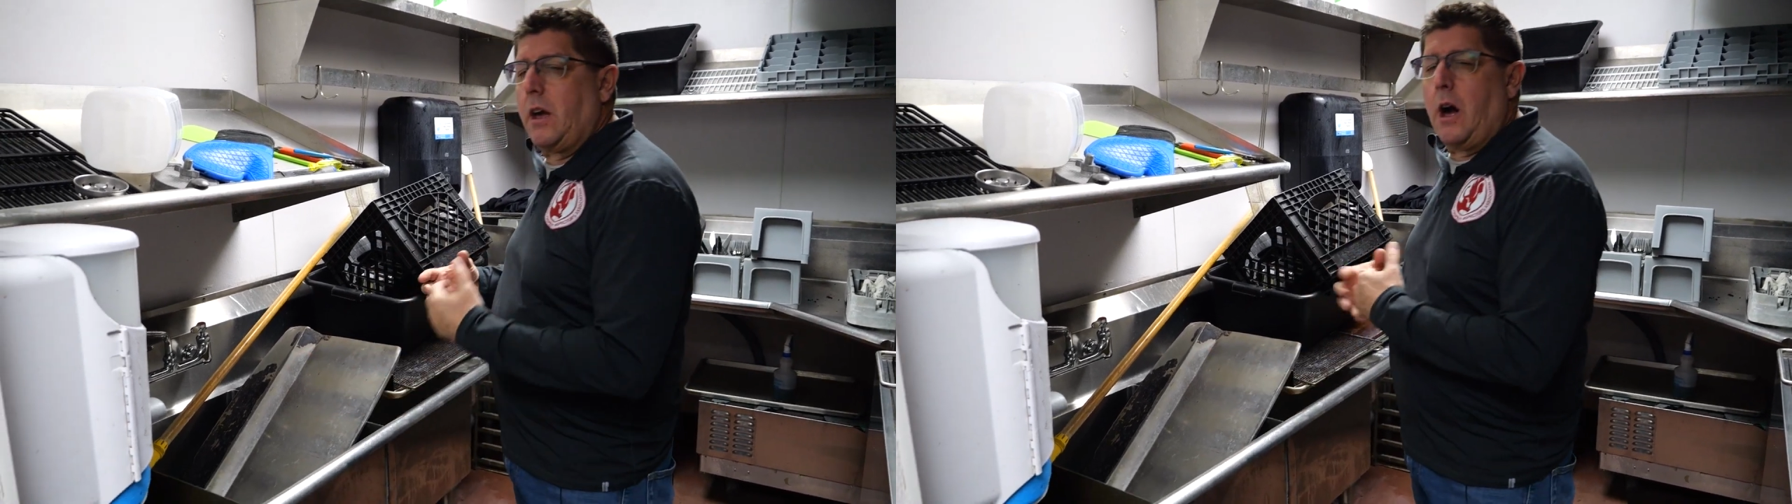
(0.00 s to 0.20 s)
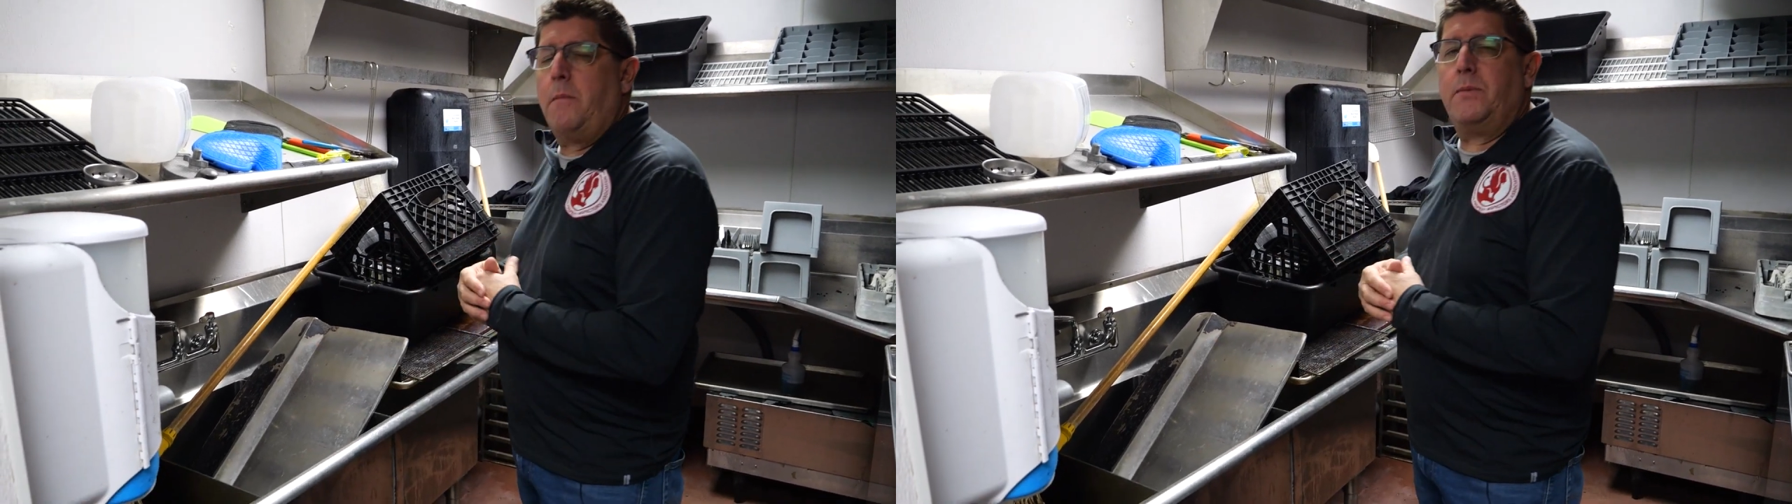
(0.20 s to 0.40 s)

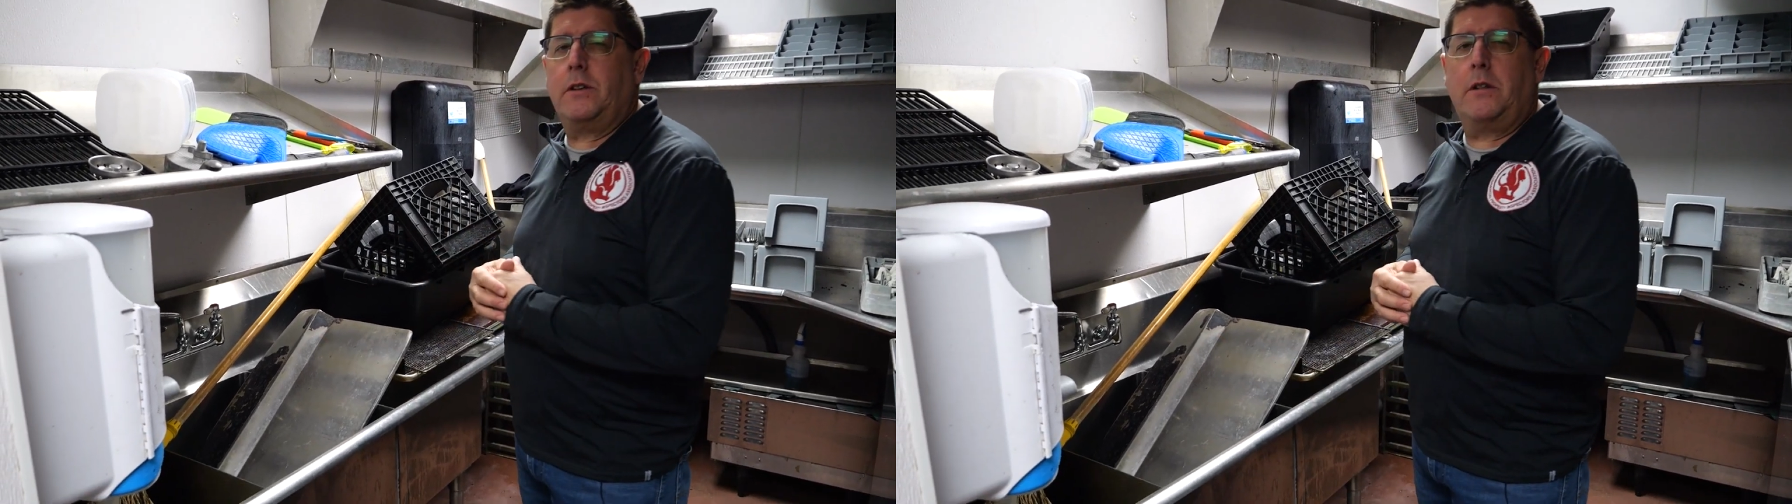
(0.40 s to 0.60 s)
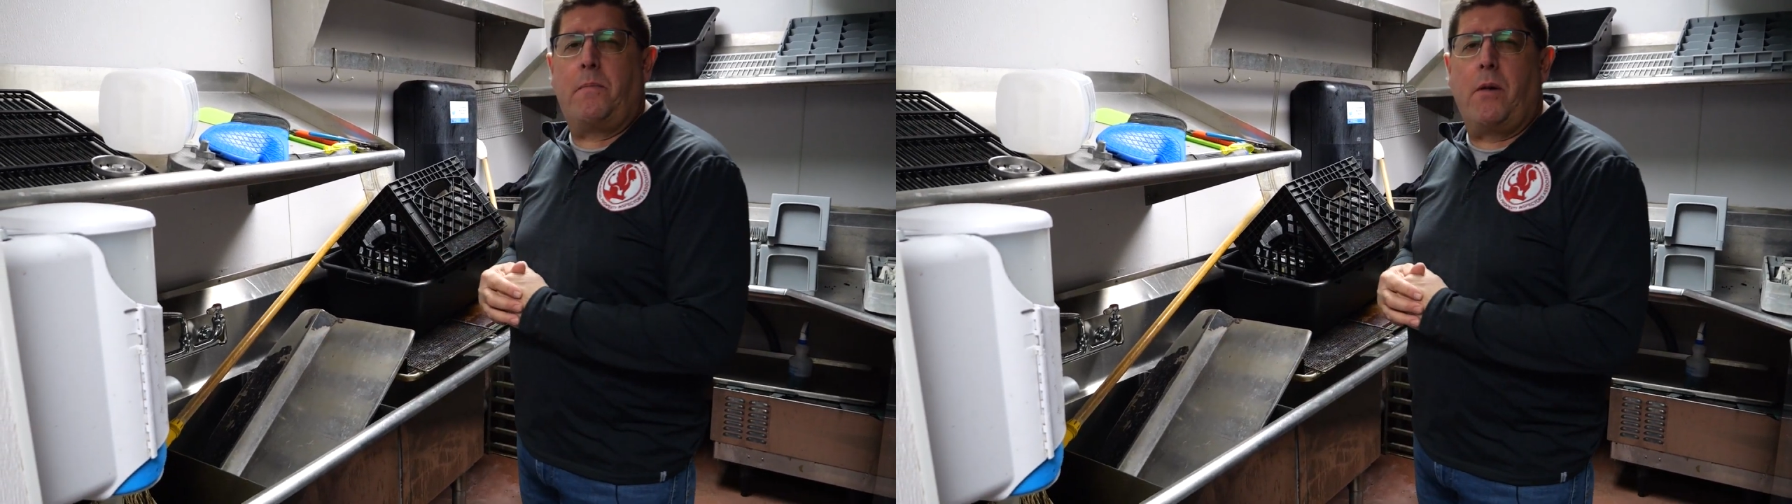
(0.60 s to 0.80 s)
comes
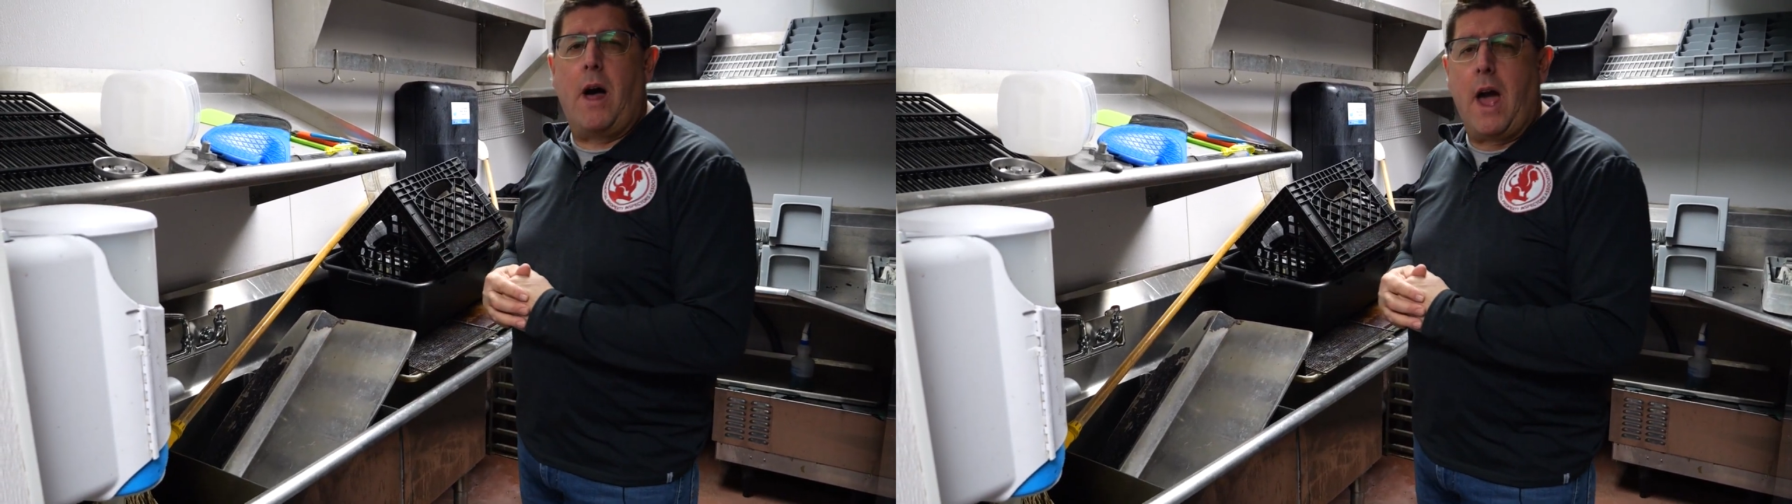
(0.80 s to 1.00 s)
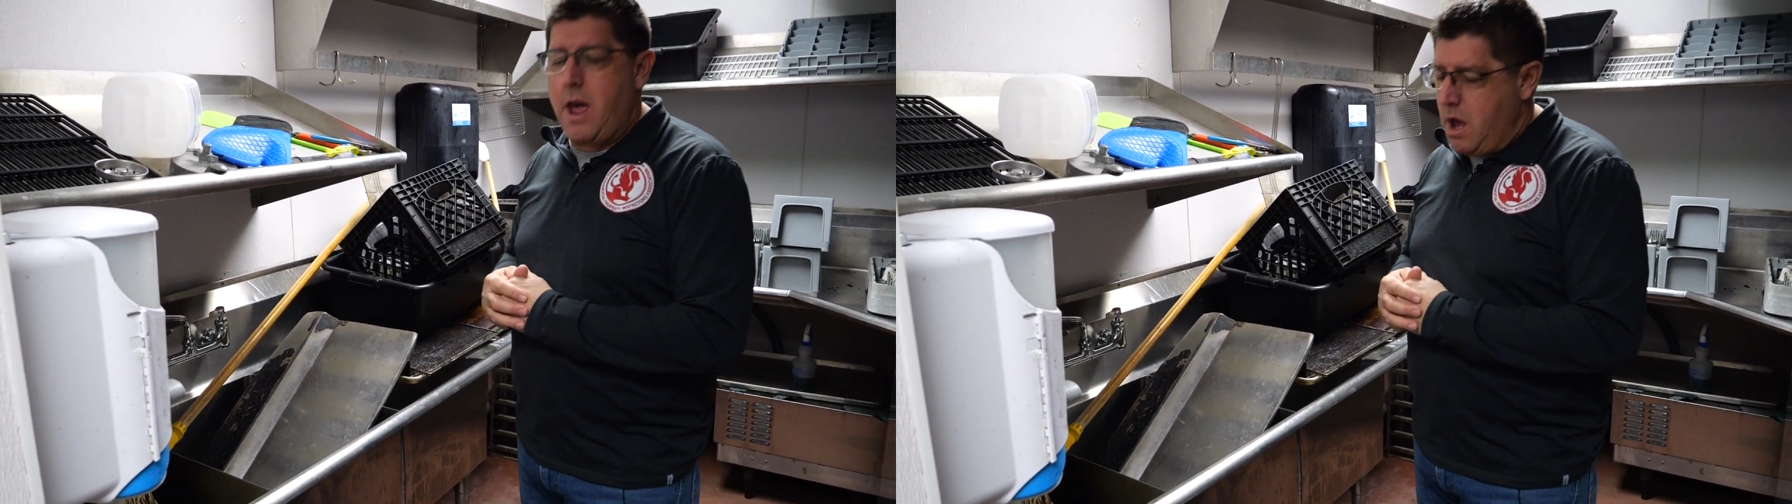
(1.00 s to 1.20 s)
into
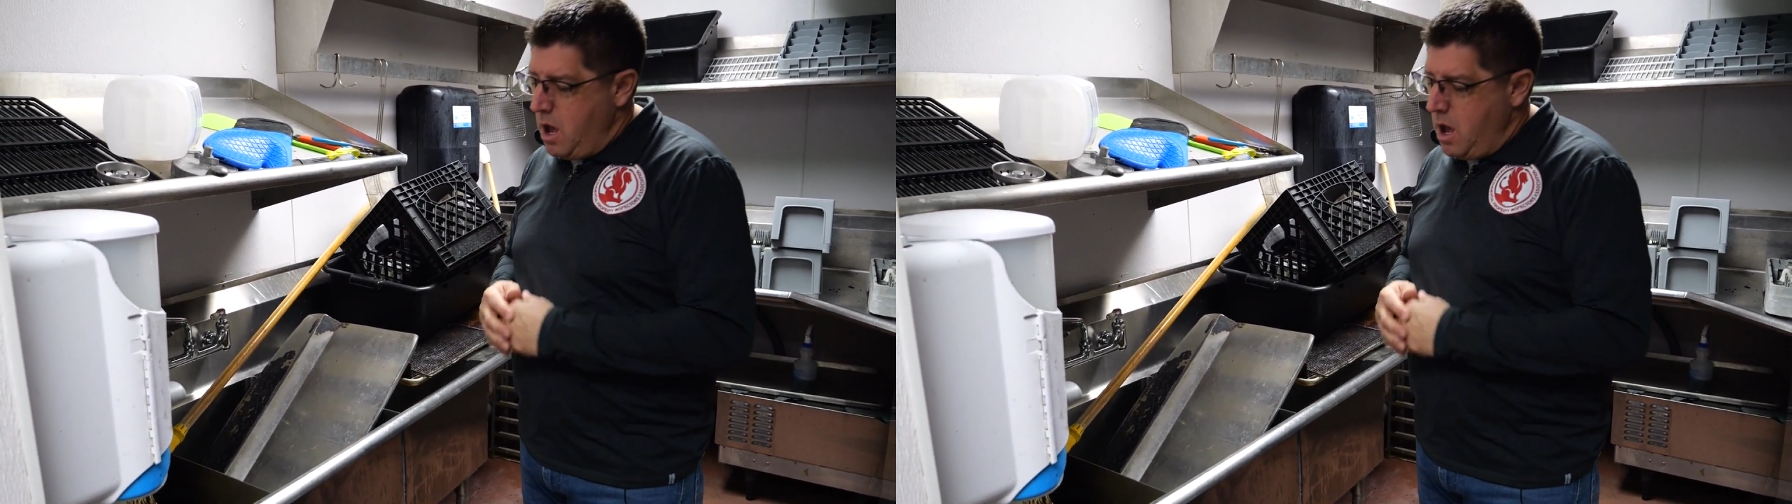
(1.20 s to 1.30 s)
play.